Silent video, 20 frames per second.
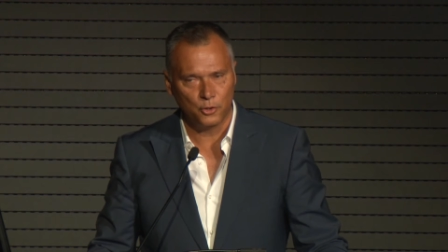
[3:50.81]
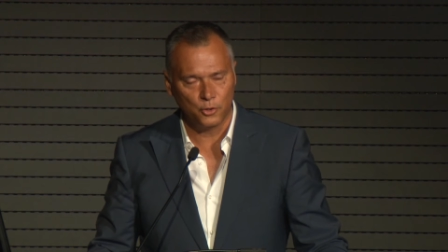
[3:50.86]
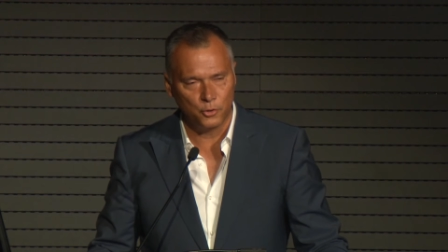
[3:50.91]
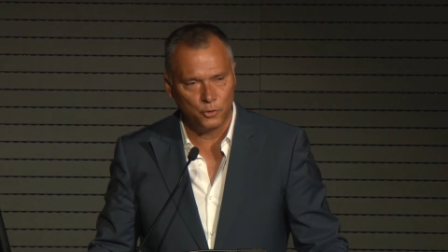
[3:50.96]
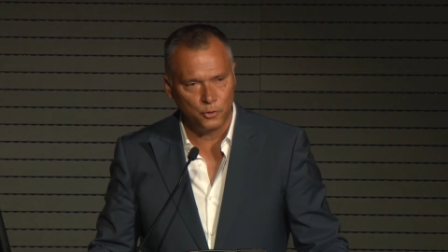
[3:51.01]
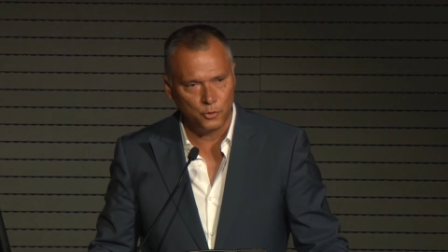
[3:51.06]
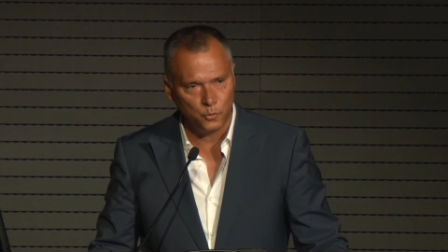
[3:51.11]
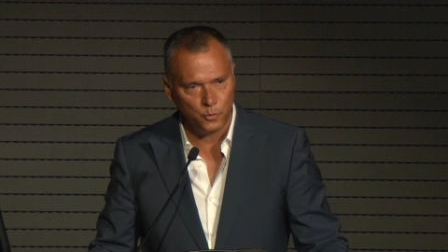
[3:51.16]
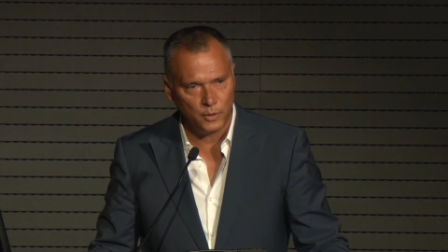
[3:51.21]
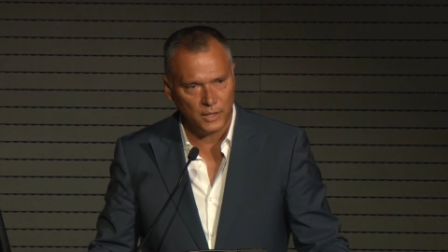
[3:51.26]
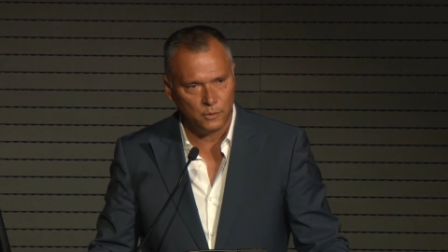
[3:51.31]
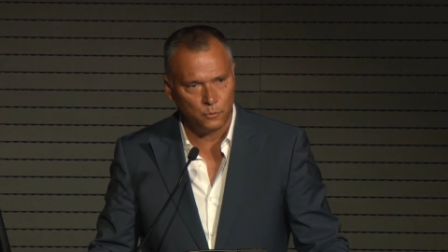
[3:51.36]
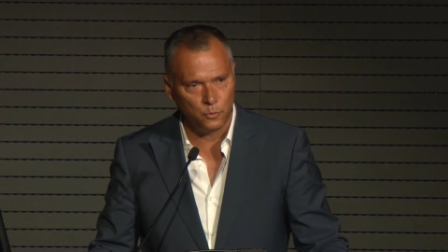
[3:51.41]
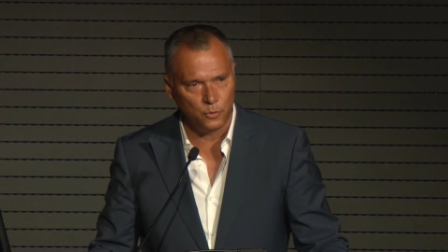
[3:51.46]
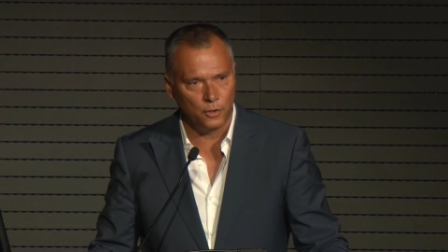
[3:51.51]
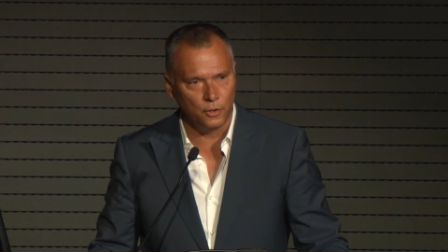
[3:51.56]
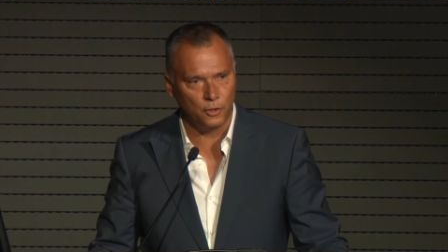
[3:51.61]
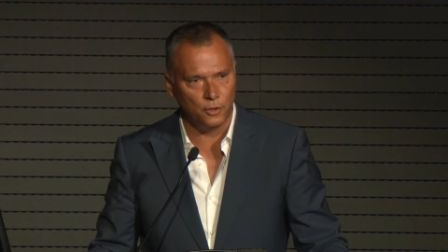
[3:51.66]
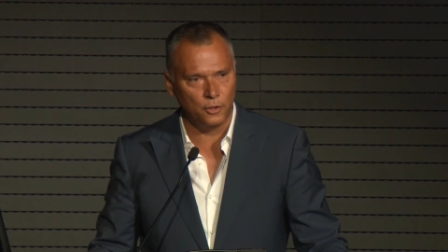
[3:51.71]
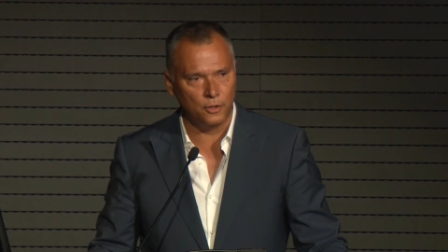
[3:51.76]
who we
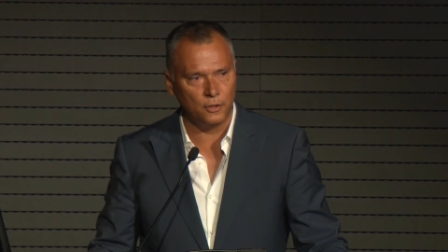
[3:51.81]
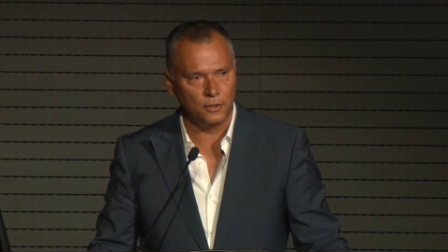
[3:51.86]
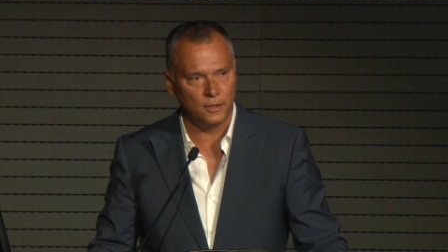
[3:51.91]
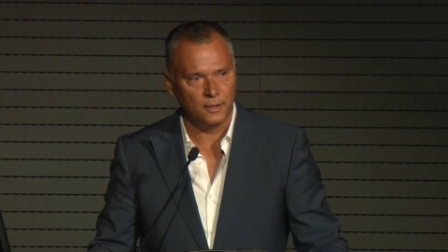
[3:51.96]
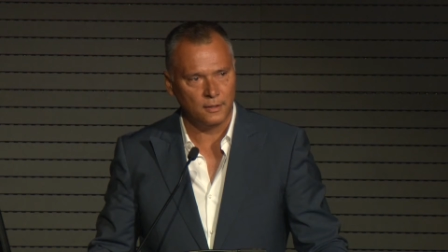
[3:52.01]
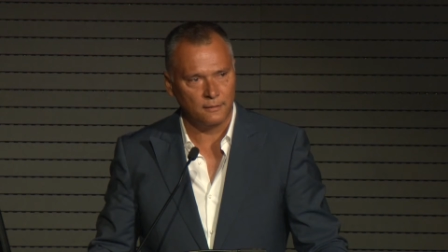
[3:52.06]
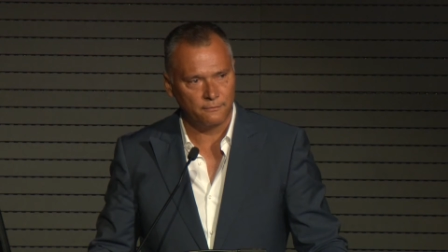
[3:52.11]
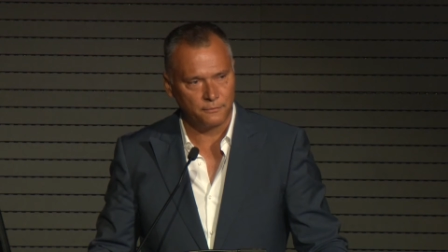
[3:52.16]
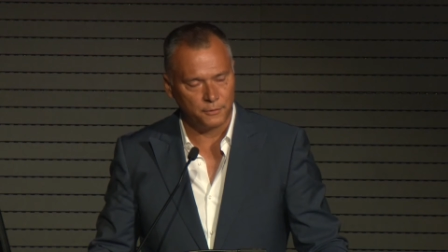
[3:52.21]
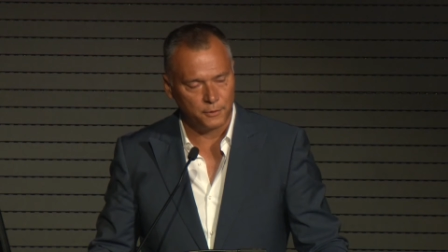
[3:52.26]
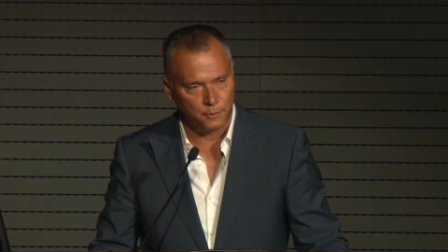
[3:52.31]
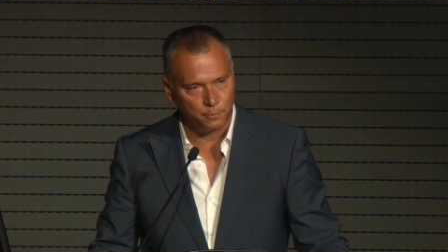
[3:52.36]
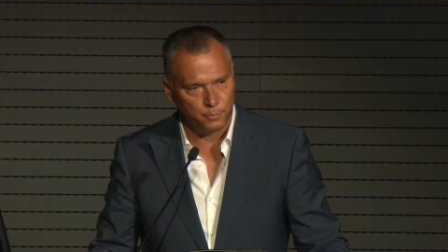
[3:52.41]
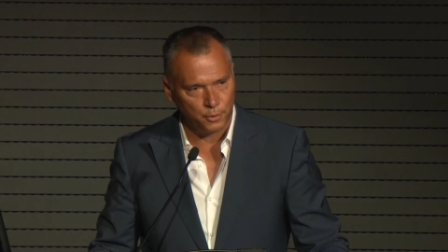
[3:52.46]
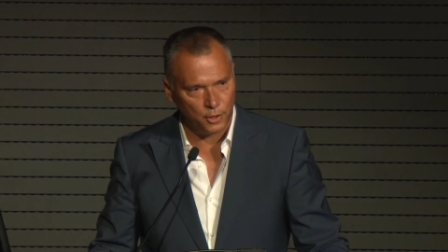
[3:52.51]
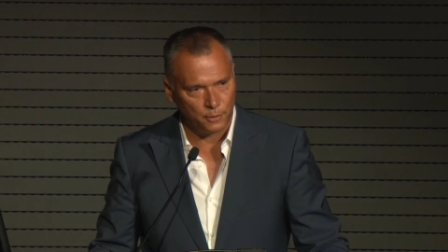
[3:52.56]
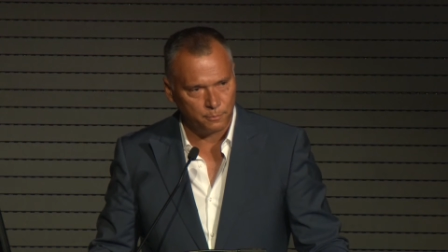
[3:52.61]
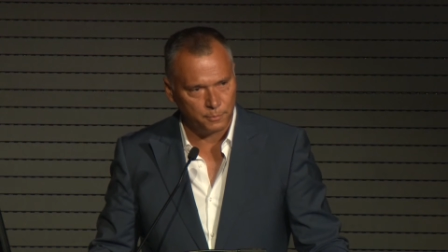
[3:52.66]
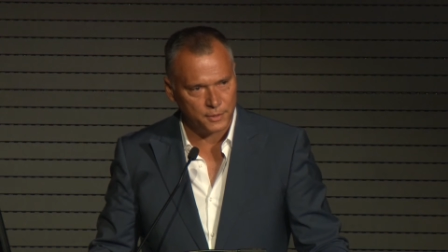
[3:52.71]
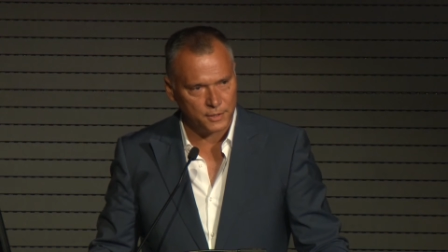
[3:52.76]
were for the
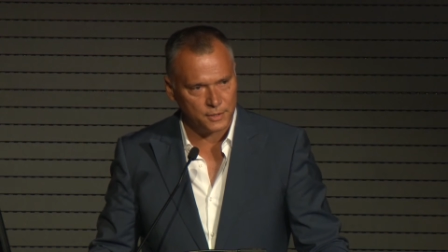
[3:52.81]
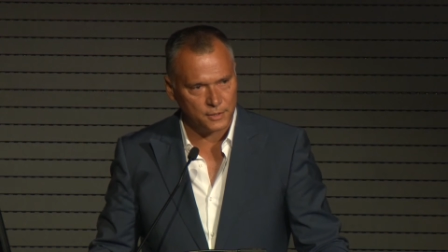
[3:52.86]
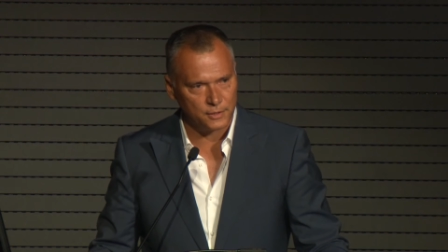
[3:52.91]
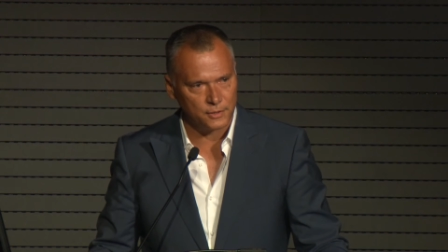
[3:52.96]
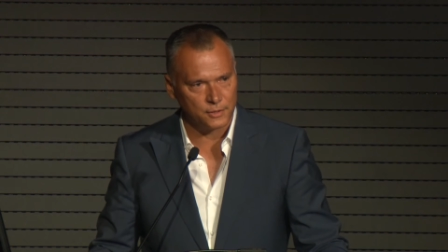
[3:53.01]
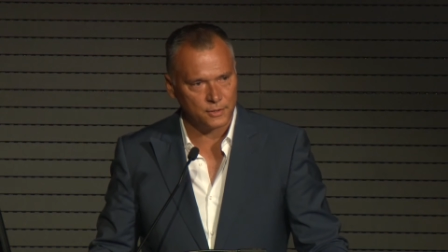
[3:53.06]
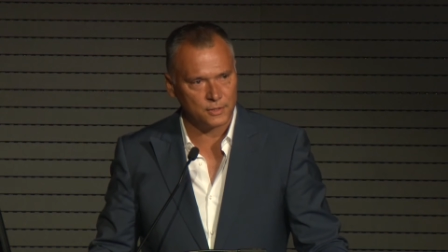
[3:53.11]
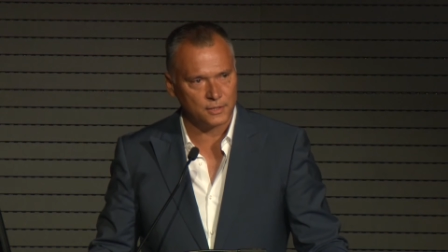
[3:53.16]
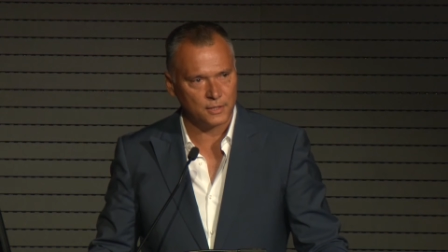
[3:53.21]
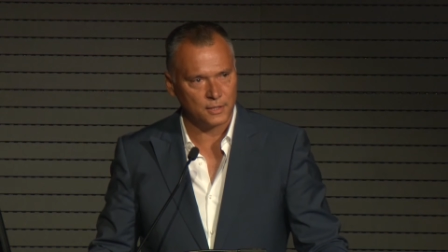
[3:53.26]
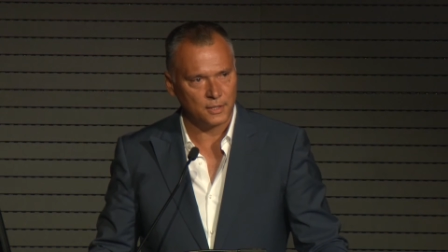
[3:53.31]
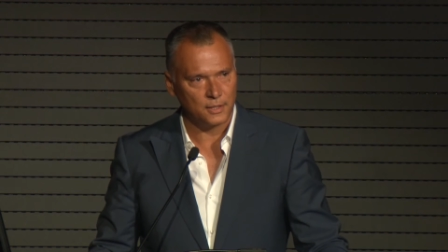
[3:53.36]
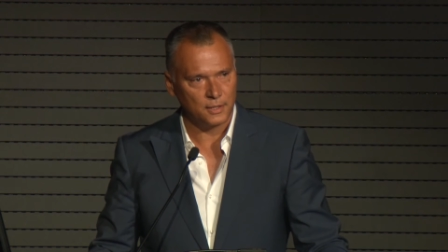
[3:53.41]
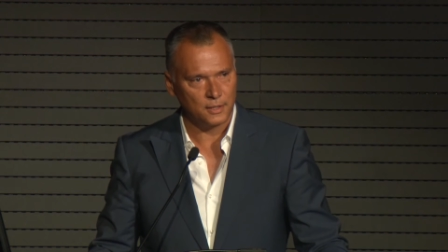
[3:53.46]
purposes